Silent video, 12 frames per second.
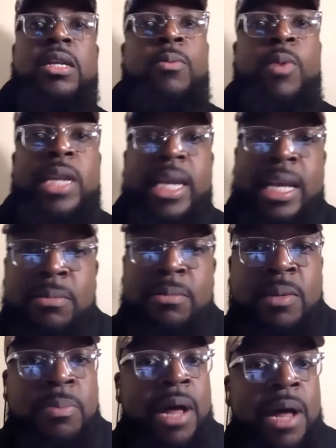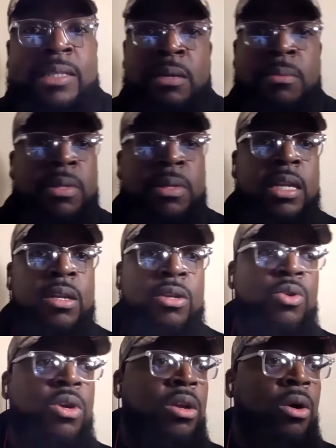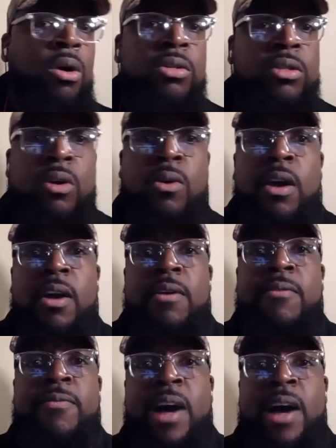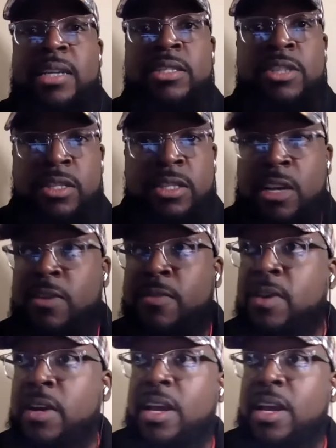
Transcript: when it comes to policy but then you could also find yourself